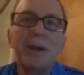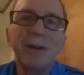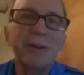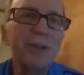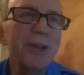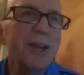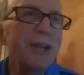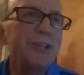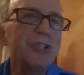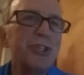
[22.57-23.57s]

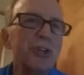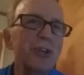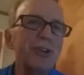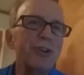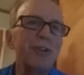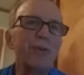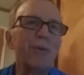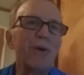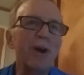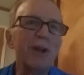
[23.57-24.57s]
Okay, journey to the
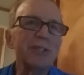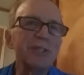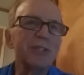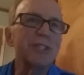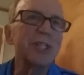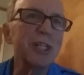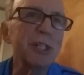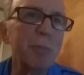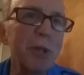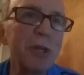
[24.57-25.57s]
cross in
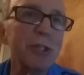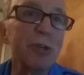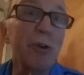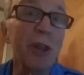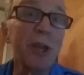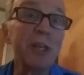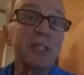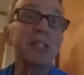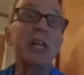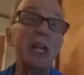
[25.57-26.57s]
6 minutes or
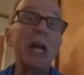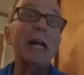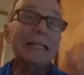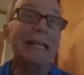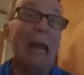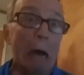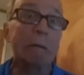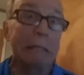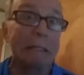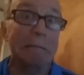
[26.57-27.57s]
less, not
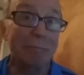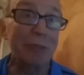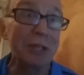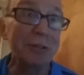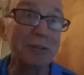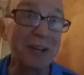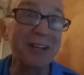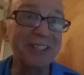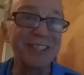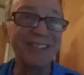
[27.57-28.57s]
counting the
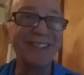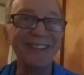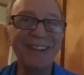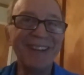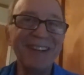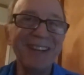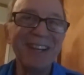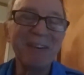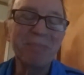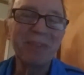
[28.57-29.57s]
introduction.
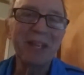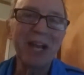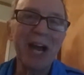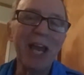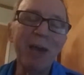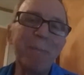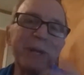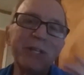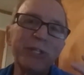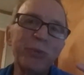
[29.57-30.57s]
I have
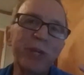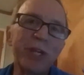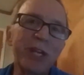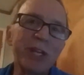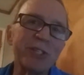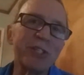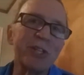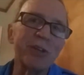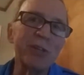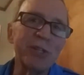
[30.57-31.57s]
been doing a
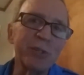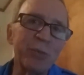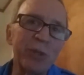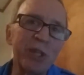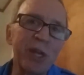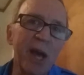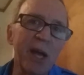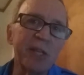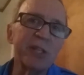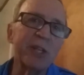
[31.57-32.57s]
series with the
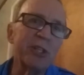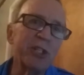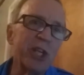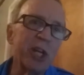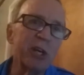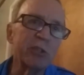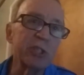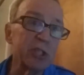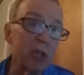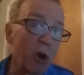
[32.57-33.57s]
guys in the jail
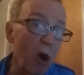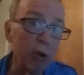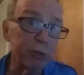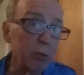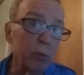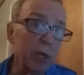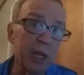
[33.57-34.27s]
all through